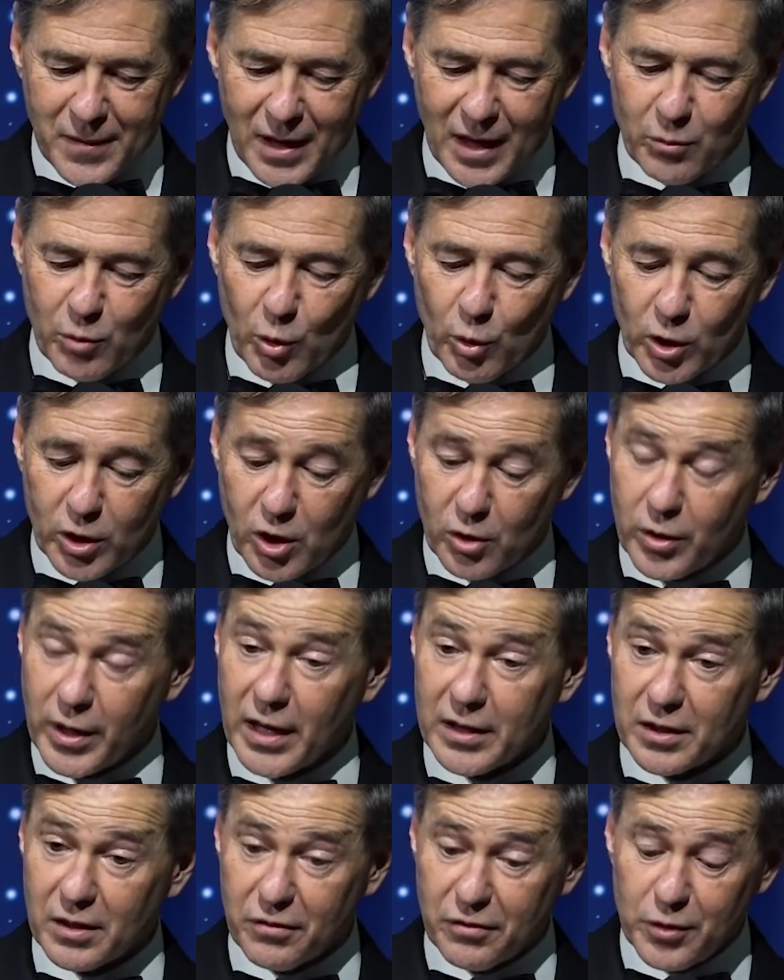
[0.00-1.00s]
And we will
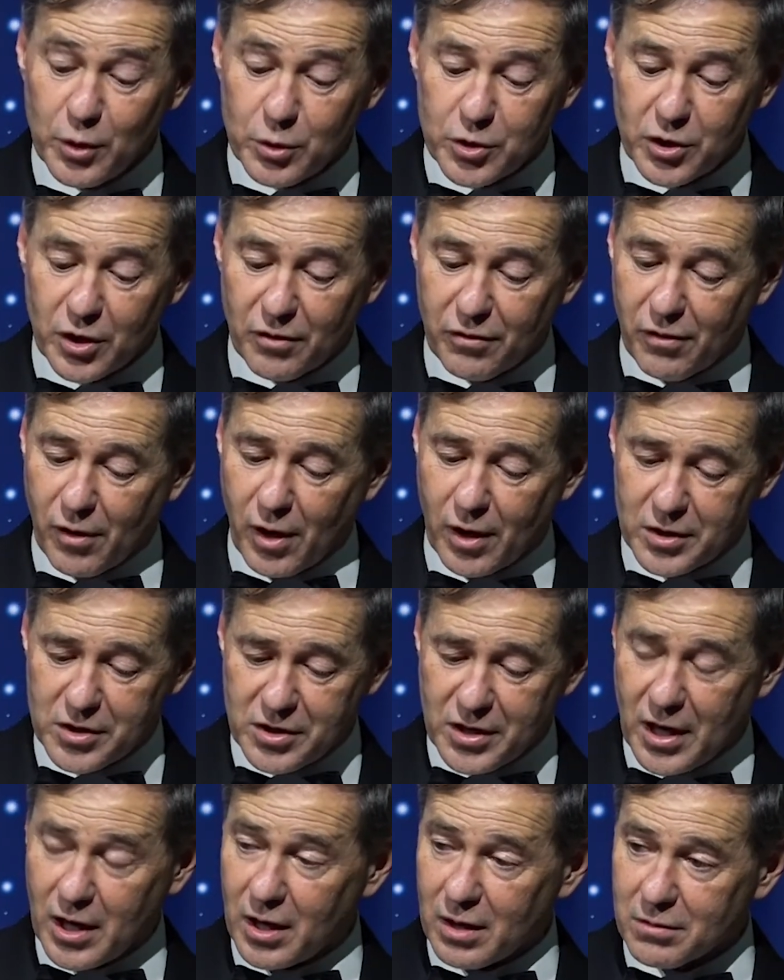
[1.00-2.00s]
create the future for
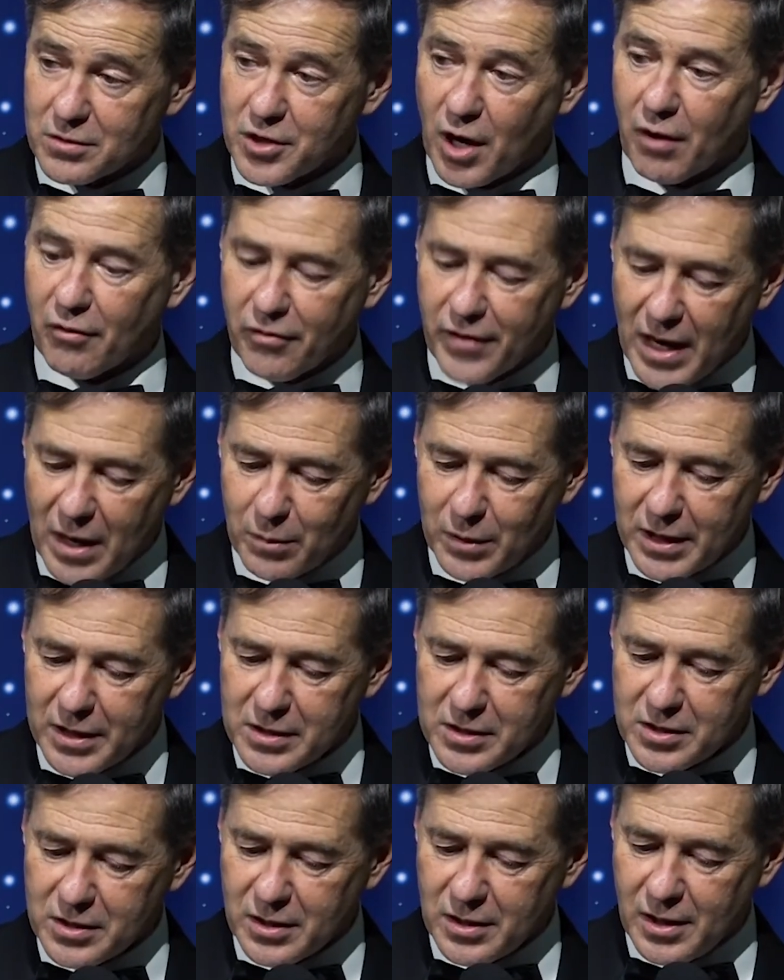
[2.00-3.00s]
ourselves, our
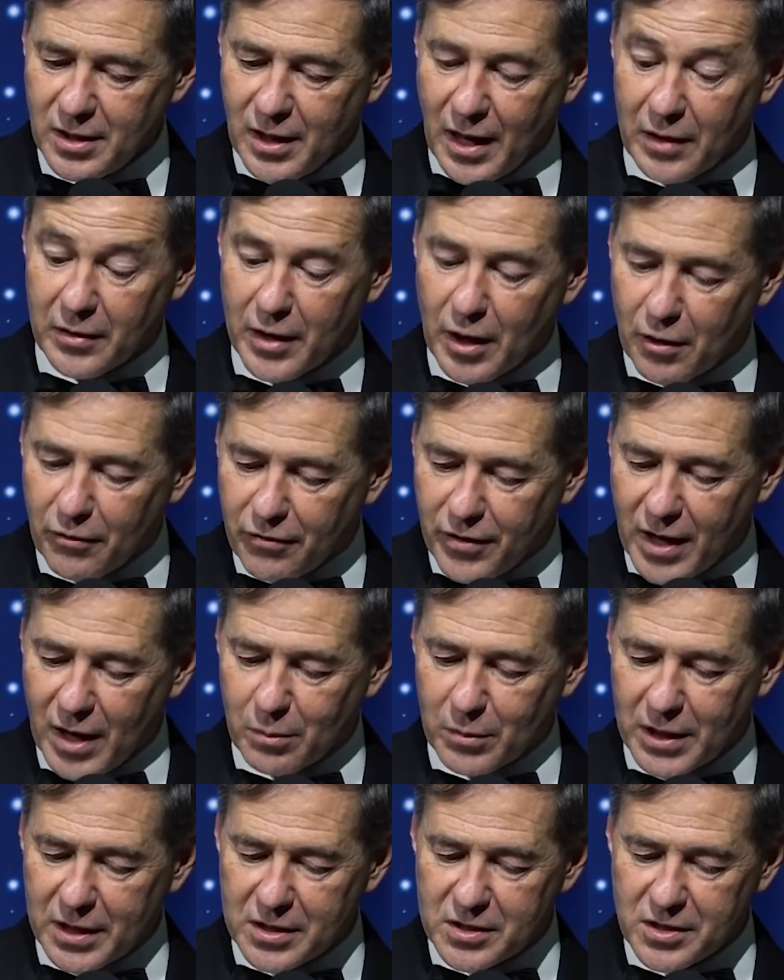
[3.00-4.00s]
families, and their
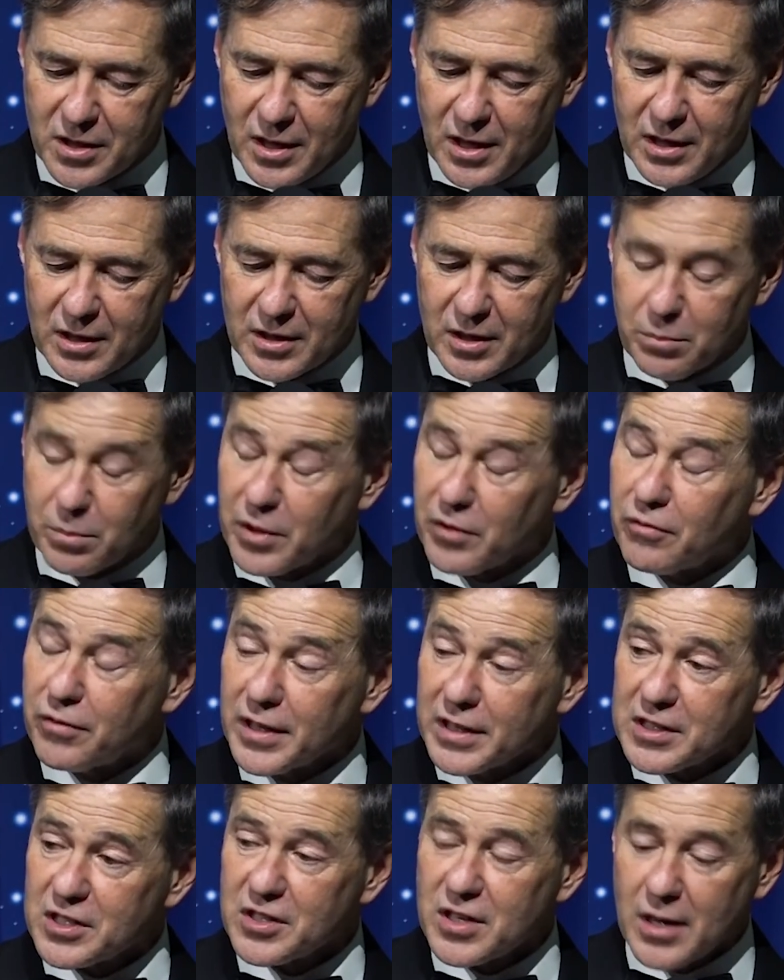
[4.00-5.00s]
families that
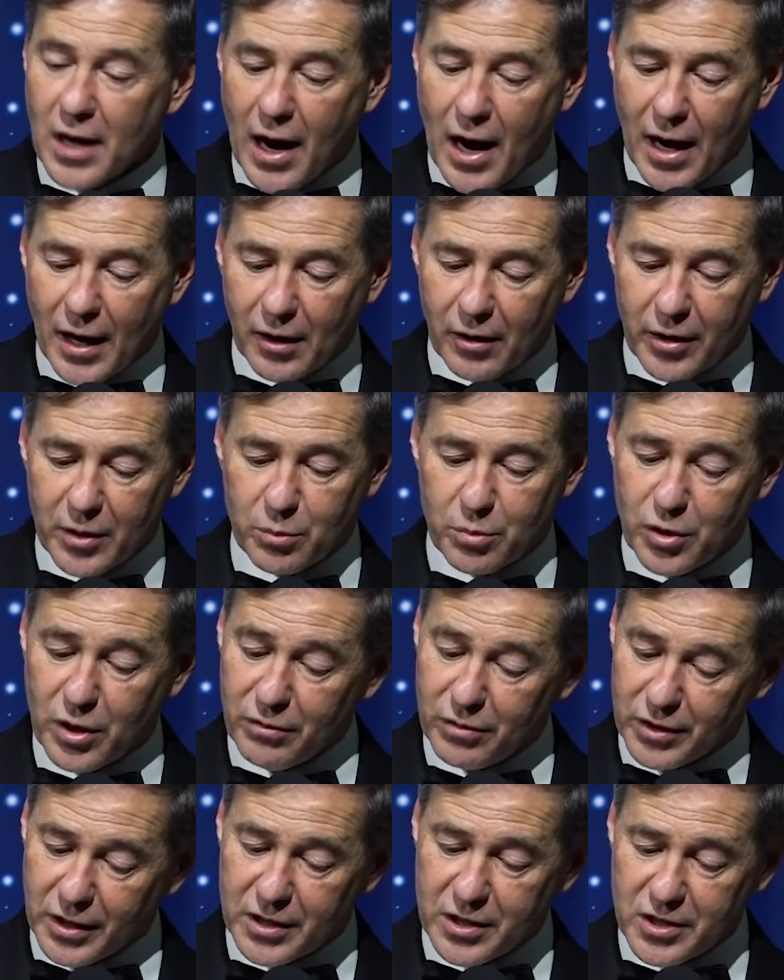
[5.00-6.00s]
befits the honor and
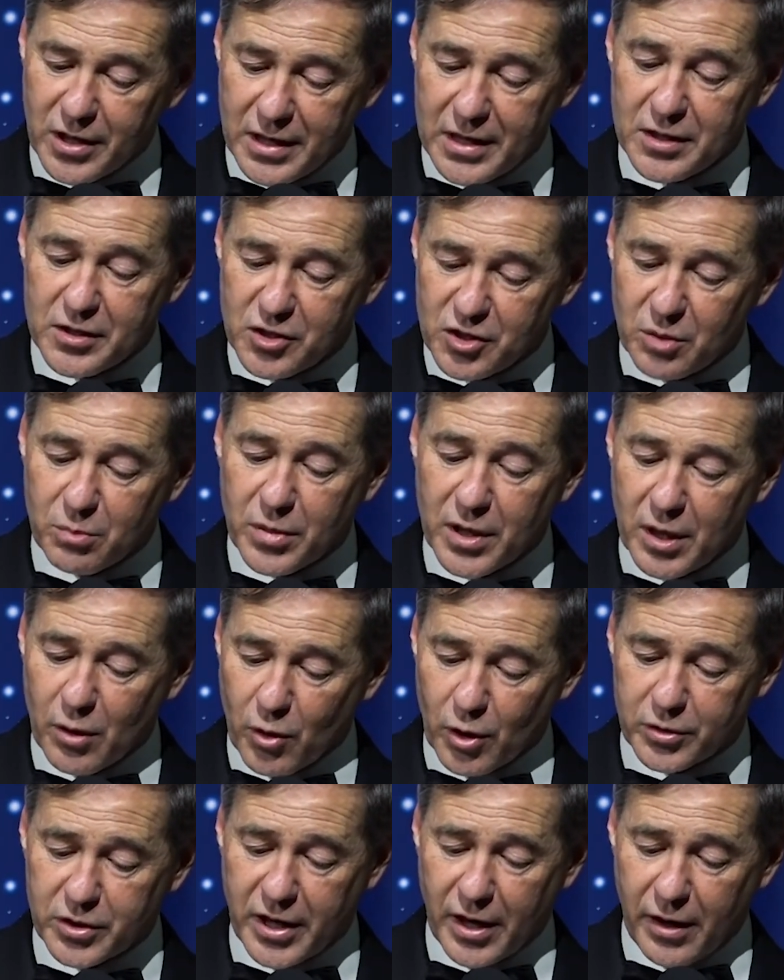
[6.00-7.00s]
privilege it is to be a
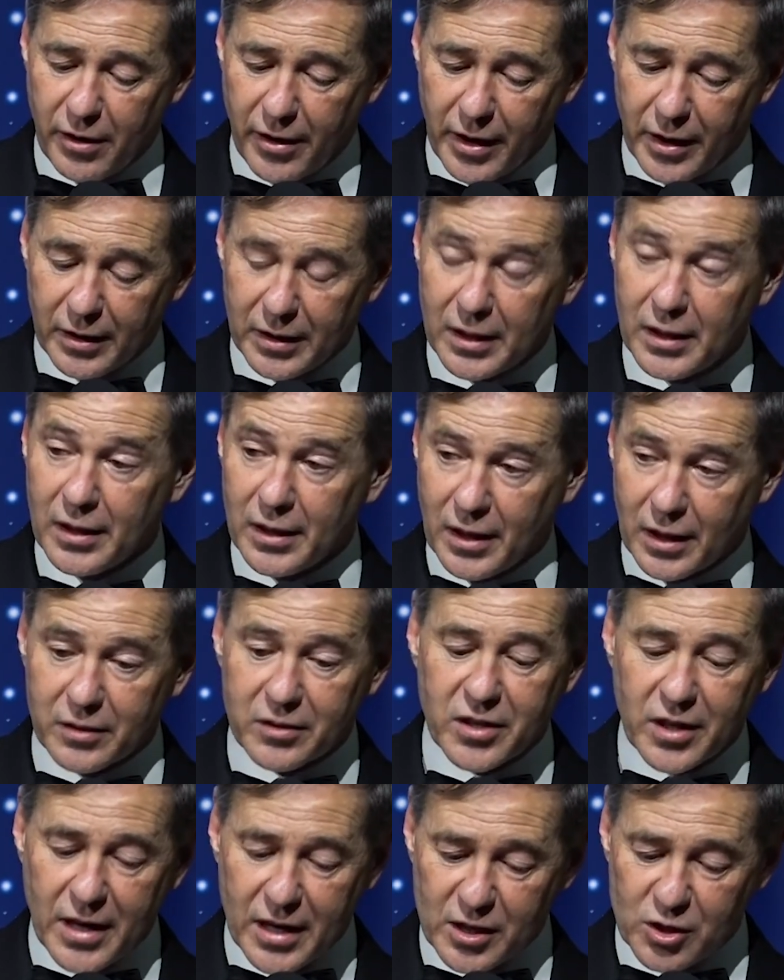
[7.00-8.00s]
Rotarian in
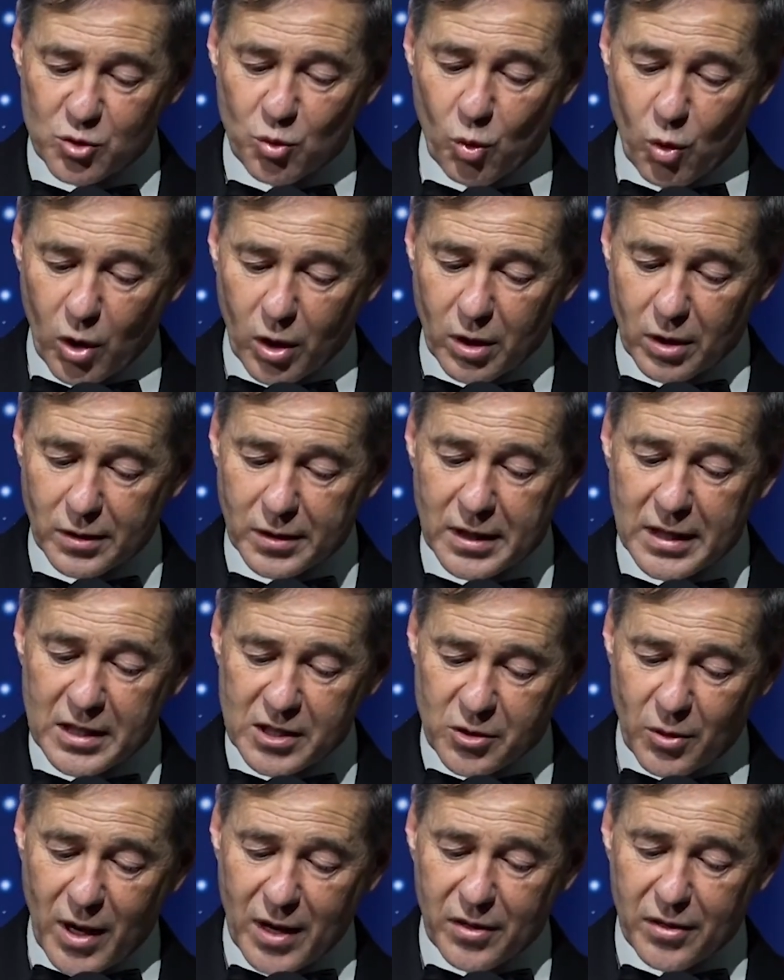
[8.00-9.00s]
today's world.
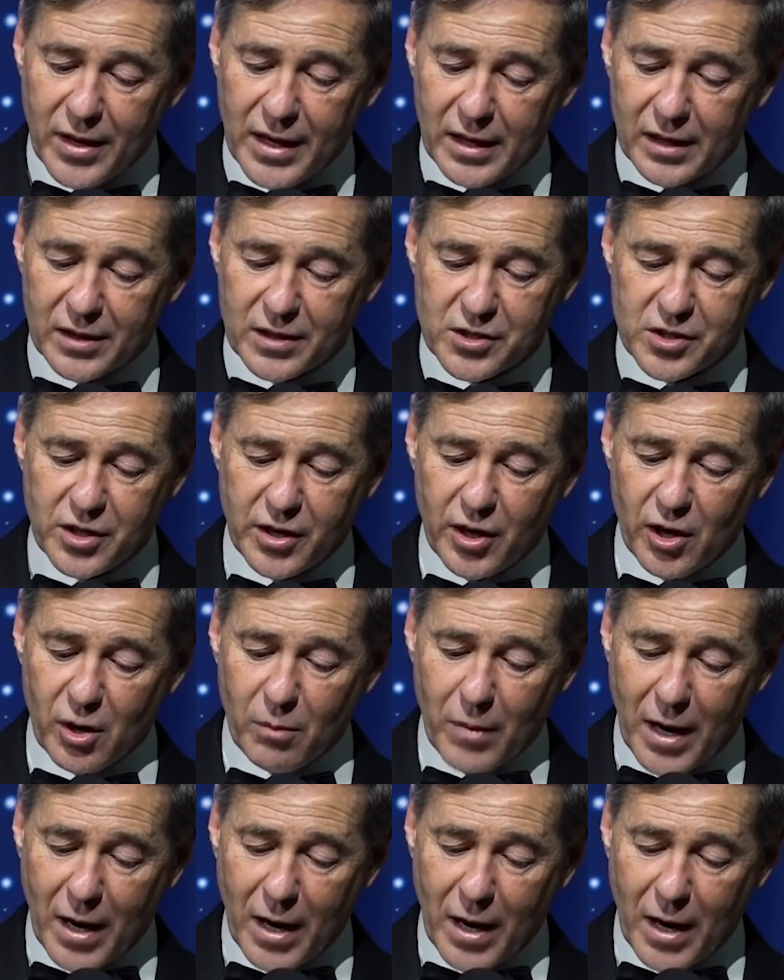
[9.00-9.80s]
So I thank the Sierra